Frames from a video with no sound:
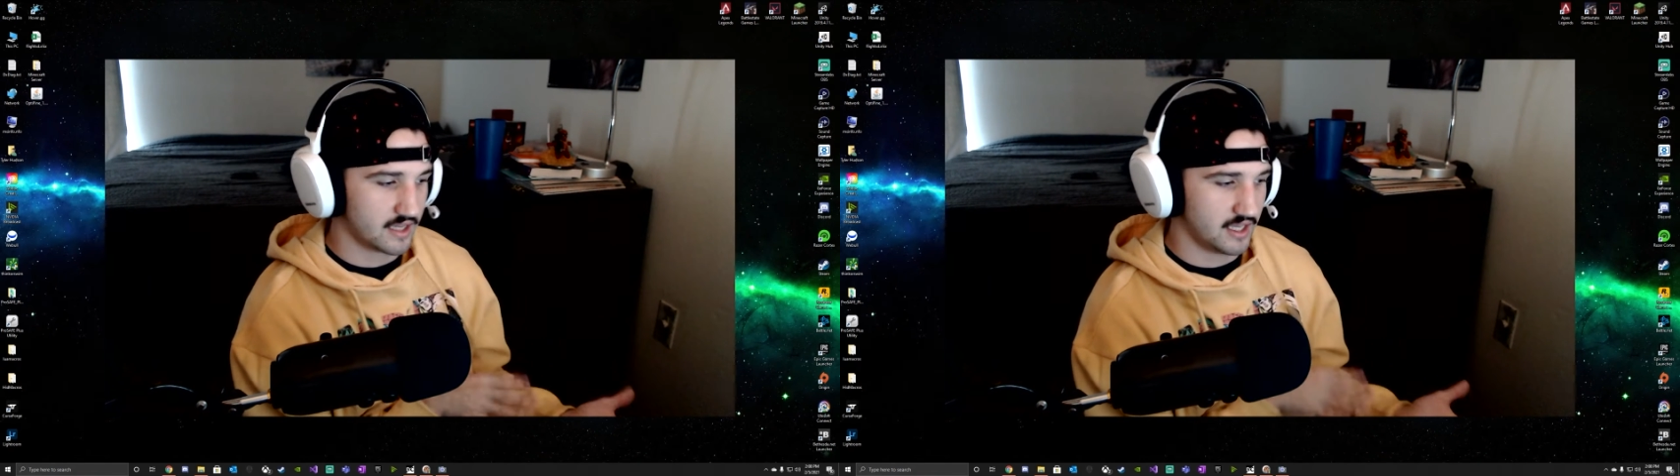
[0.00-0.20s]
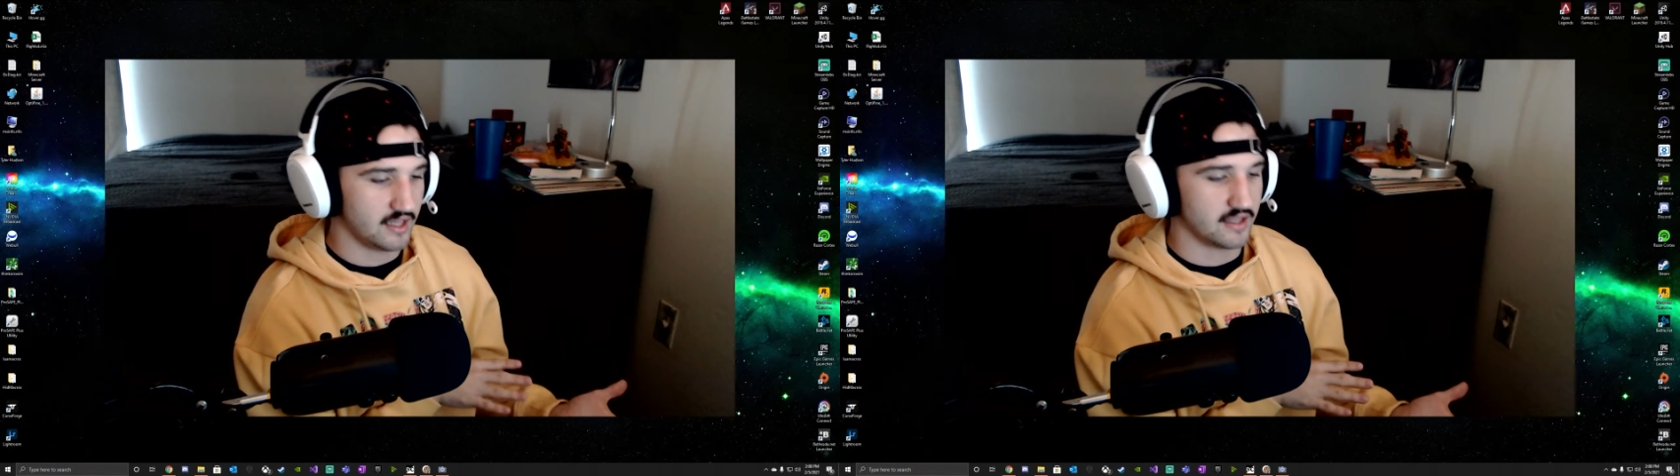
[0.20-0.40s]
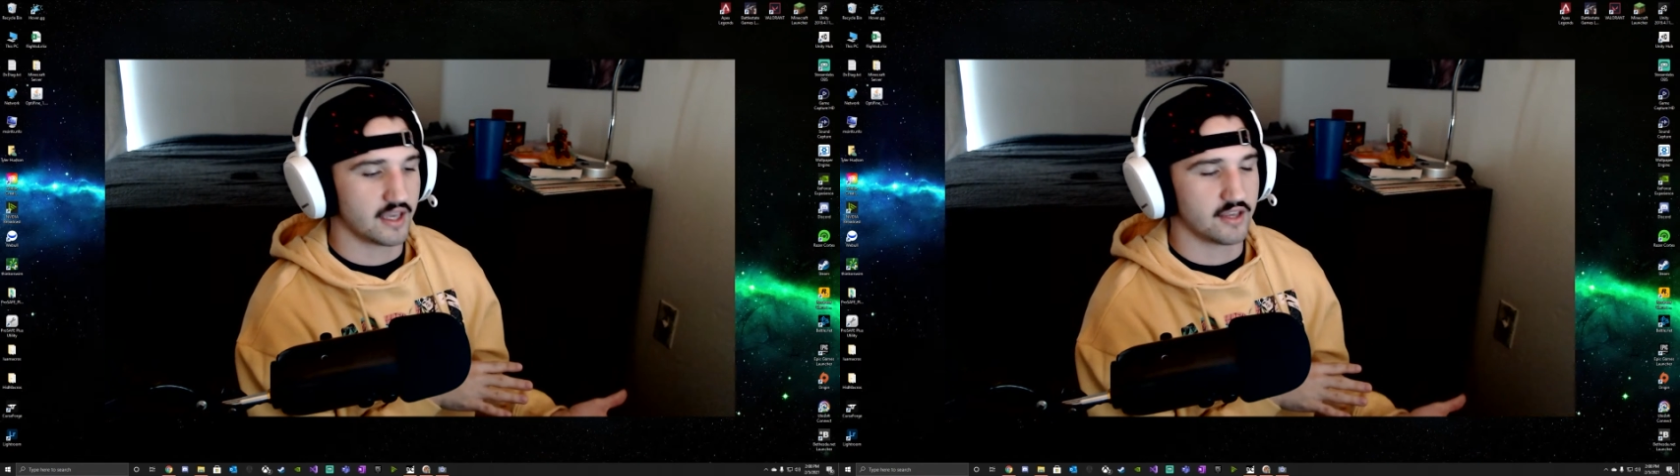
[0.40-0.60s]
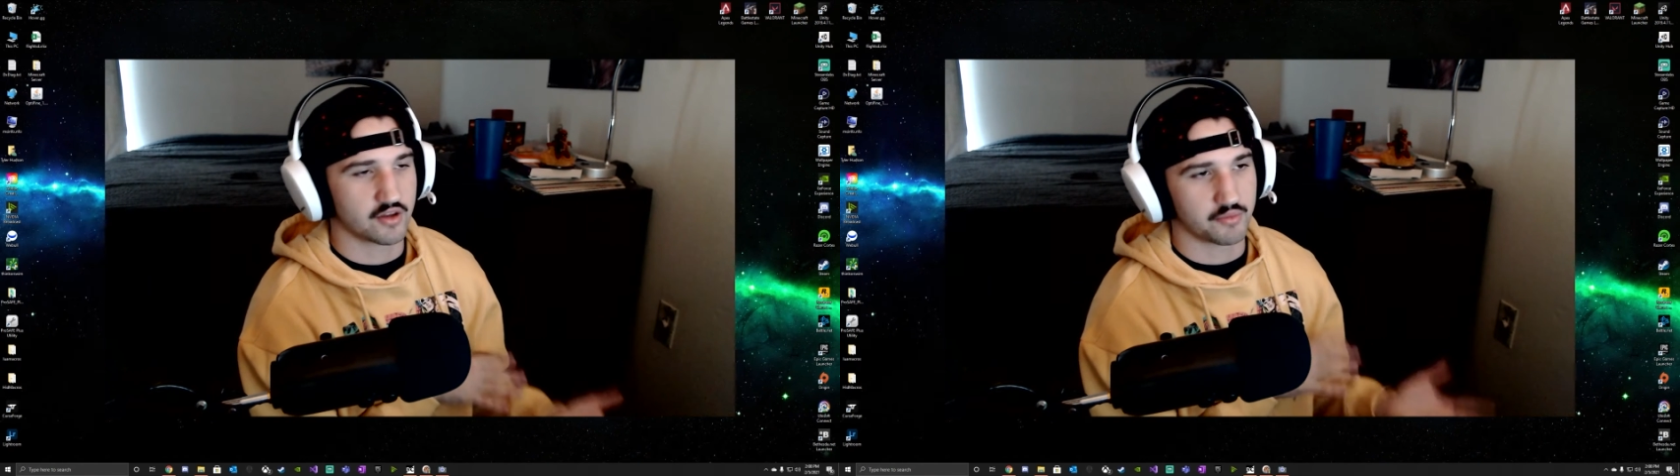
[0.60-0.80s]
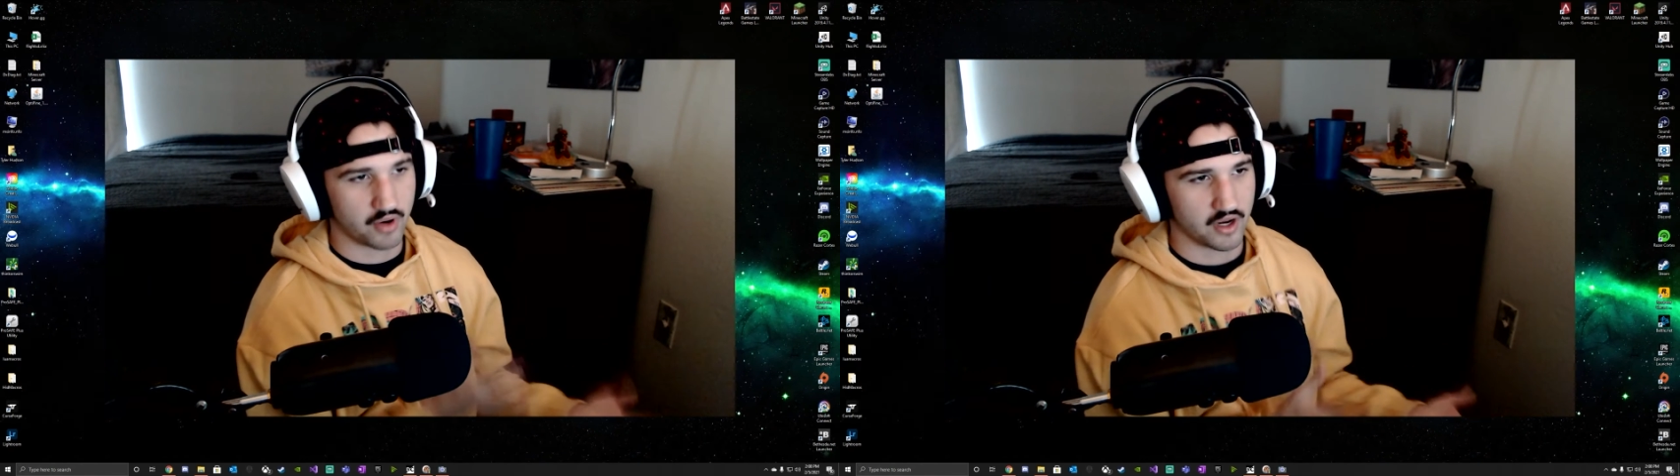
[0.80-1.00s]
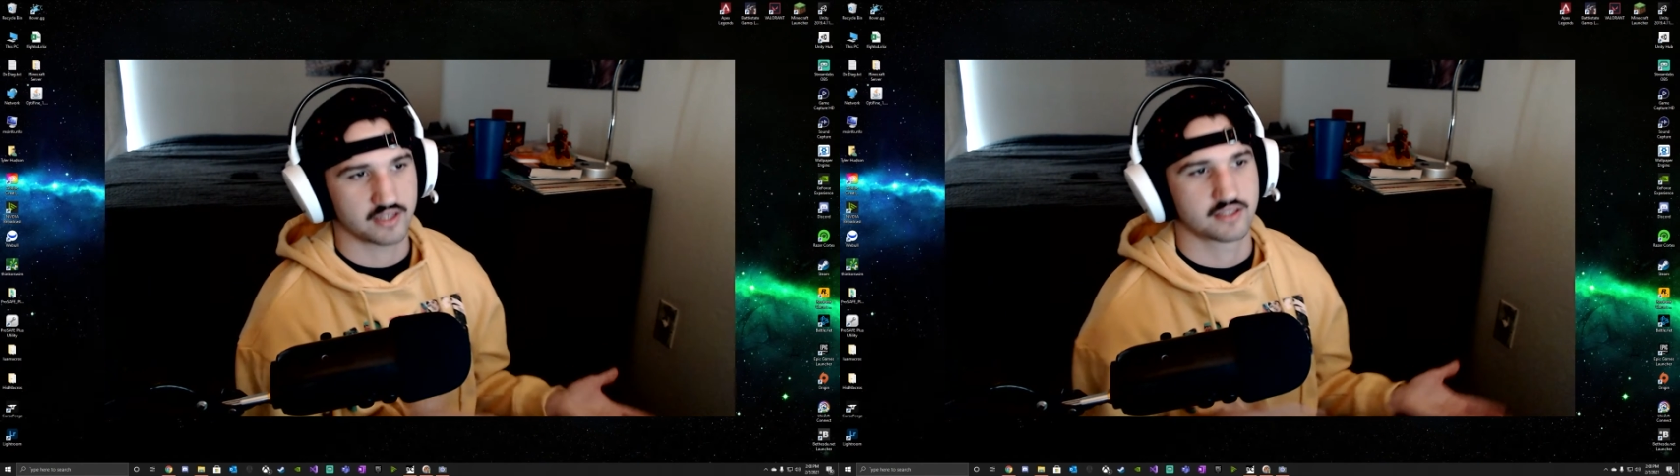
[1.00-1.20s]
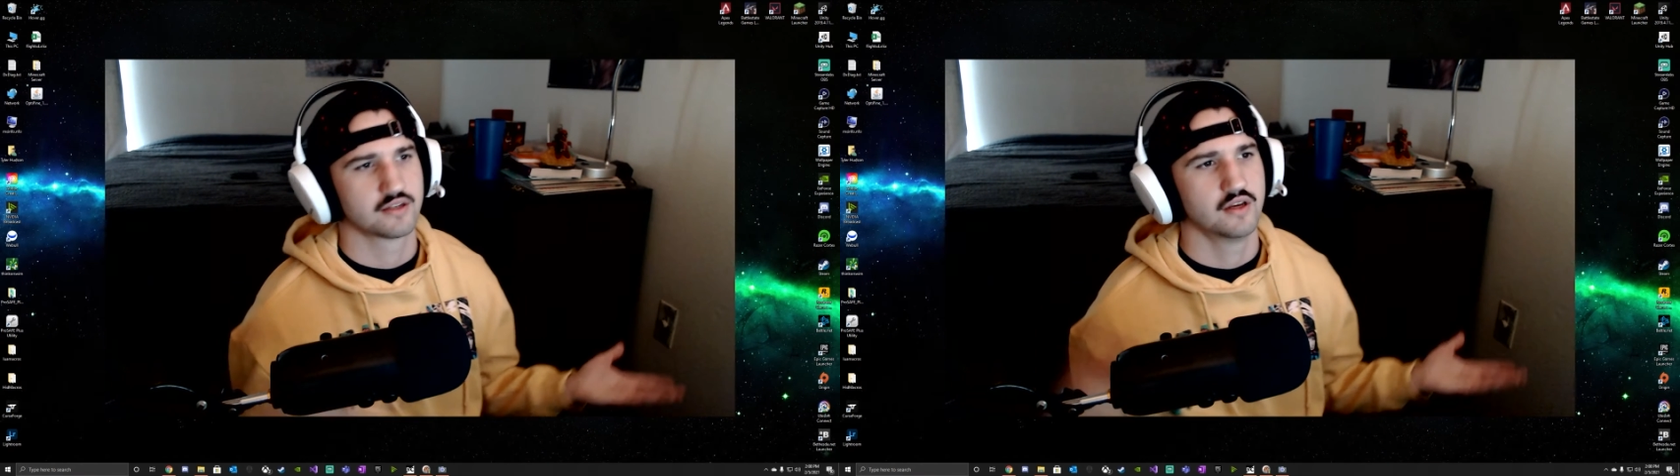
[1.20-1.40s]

key that you can press